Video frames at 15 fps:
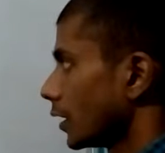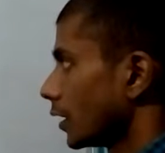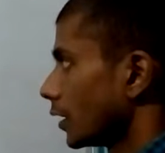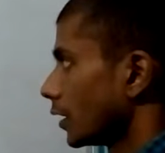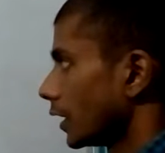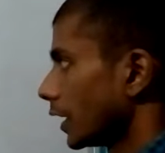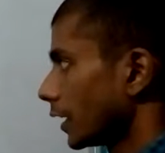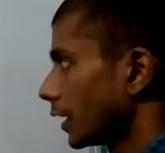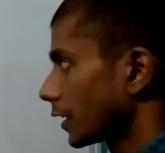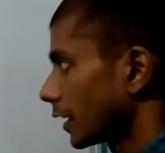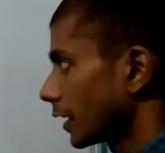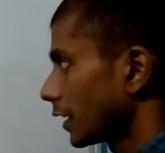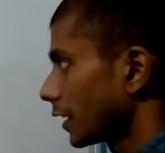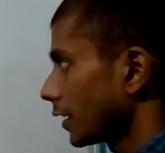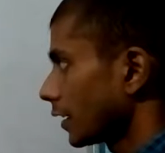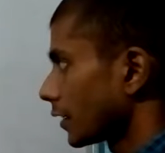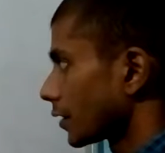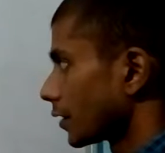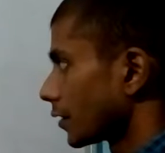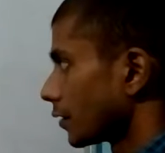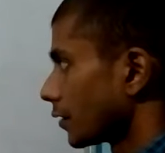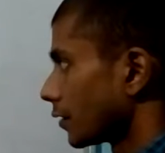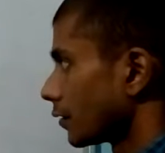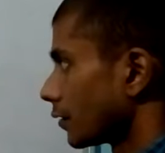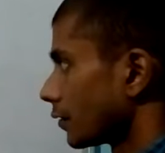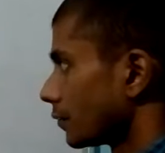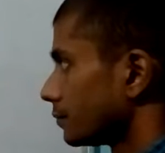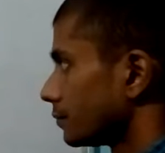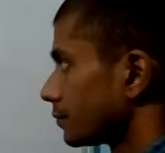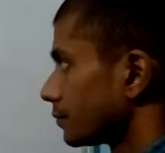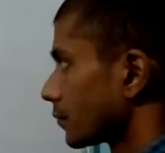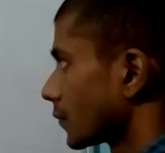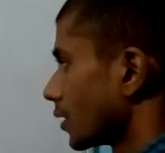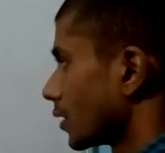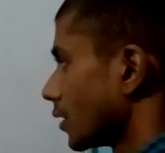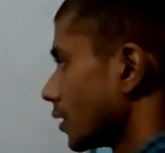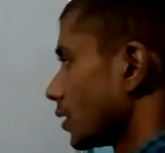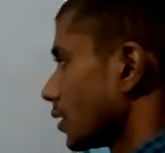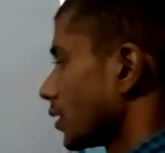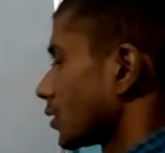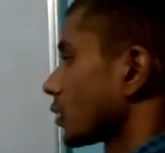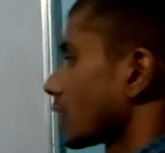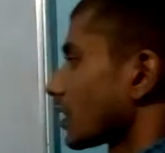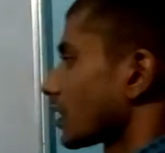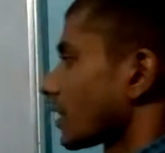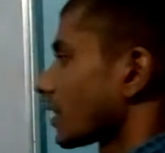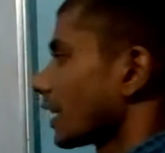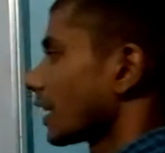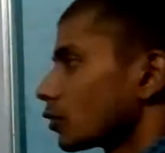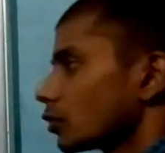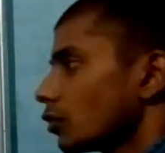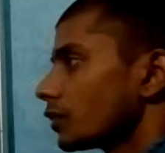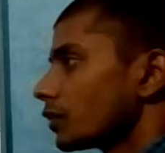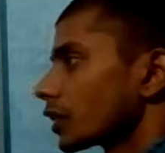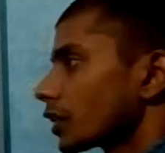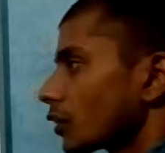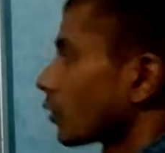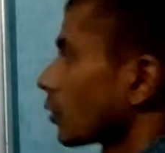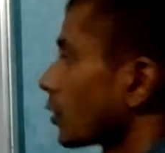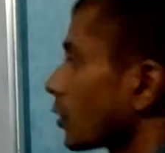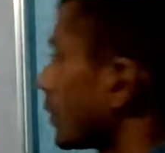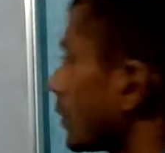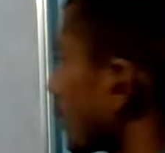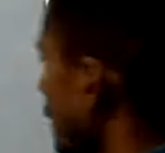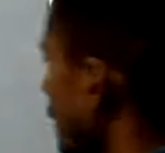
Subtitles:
An can I write? Yes, we can write also, we cannot even write